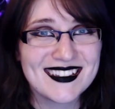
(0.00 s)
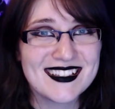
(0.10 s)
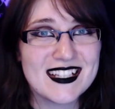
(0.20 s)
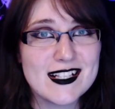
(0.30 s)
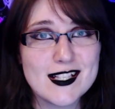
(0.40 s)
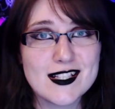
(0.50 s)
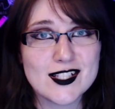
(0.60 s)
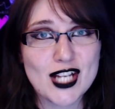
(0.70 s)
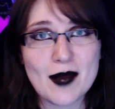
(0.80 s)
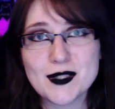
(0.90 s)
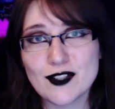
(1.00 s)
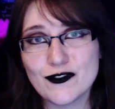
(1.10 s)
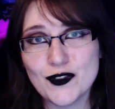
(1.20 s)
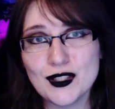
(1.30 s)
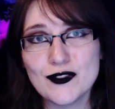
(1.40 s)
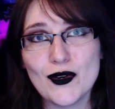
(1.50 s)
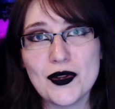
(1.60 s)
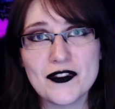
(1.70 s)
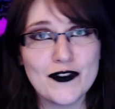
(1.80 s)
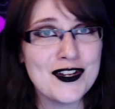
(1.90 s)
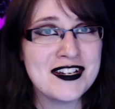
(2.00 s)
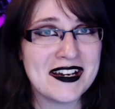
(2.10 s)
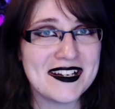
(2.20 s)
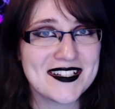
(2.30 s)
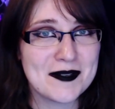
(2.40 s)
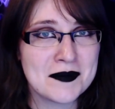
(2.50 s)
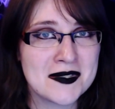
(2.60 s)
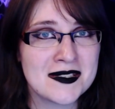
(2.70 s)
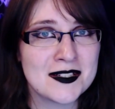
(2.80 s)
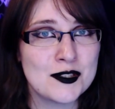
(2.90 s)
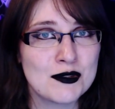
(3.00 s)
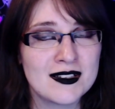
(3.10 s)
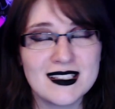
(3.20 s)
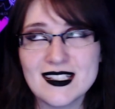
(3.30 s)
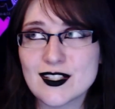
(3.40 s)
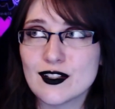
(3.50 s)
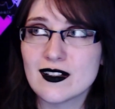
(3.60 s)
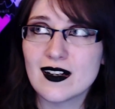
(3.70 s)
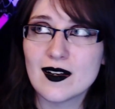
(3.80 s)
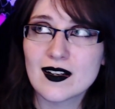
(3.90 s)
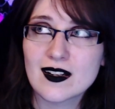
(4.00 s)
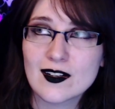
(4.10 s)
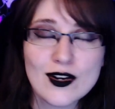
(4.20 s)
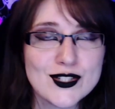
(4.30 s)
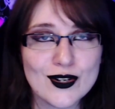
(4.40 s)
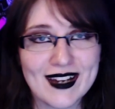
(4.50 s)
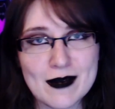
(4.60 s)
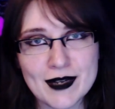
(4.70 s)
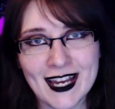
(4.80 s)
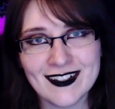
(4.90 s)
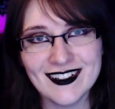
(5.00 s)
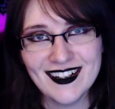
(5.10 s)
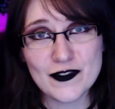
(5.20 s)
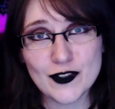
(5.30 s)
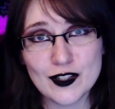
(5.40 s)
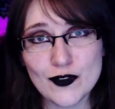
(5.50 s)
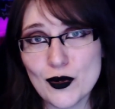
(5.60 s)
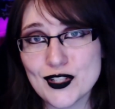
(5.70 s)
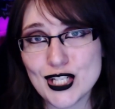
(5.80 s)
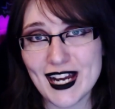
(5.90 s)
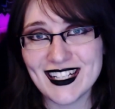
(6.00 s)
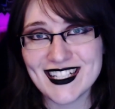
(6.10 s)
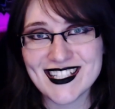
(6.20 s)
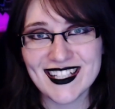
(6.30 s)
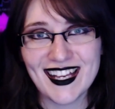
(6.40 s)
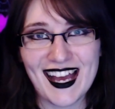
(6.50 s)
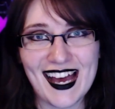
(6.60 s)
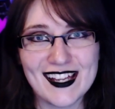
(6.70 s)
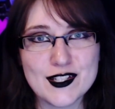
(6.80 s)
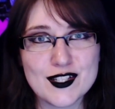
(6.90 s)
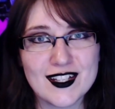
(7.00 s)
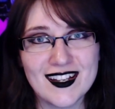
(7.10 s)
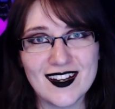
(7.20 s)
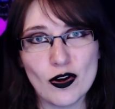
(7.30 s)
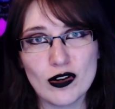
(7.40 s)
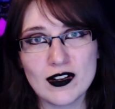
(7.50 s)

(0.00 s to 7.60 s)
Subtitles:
This is a chapter full of all the fun items that you can litter across your campaign, full of all the shinies and all